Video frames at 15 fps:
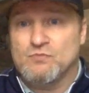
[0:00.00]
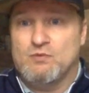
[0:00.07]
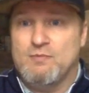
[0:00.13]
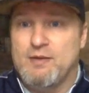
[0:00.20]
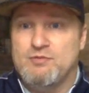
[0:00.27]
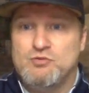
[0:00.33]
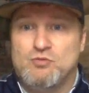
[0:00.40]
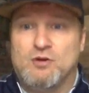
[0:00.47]
Or
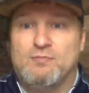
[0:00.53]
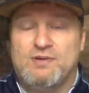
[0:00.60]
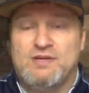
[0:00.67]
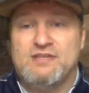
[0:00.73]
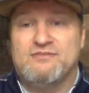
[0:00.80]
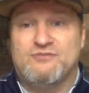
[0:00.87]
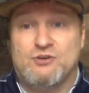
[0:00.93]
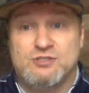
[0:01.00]
maybe you want to play
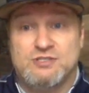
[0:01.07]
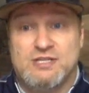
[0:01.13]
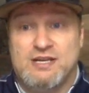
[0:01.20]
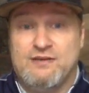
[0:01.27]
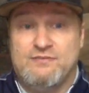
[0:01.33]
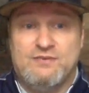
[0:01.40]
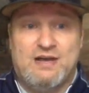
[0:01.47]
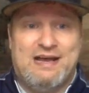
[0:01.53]
the first
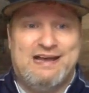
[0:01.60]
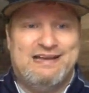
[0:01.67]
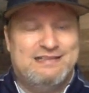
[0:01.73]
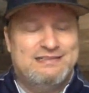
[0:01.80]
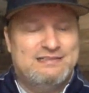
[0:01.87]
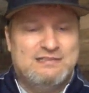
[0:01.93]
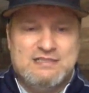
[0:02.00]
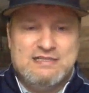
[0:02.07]
half.
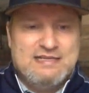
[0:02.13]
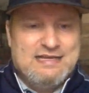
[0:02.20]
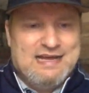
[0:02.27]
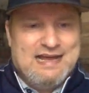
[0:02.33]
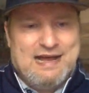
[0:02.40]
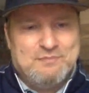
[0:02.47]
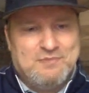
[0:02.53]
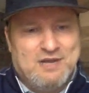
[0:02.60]

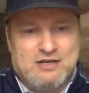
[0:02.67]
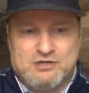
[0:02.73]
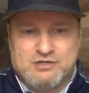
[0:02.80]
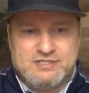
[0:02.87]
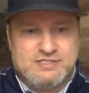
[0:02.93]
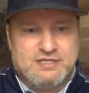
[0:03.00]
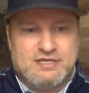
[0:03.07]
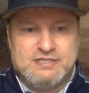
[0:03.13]
I'm not
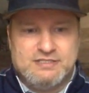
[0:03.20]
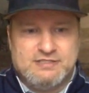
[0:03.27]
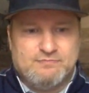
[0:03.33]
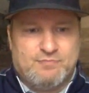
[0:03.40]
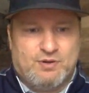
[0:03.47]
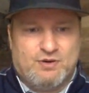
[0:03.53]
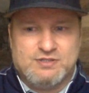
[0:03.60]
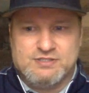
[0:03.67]
going to touch
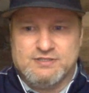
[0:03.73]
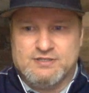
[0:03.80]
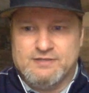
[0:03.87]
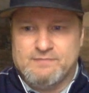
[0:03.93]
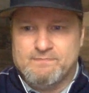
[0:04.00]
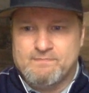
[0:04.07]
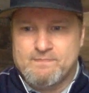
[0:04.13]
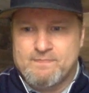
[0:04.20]
it
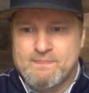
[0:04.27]
personally.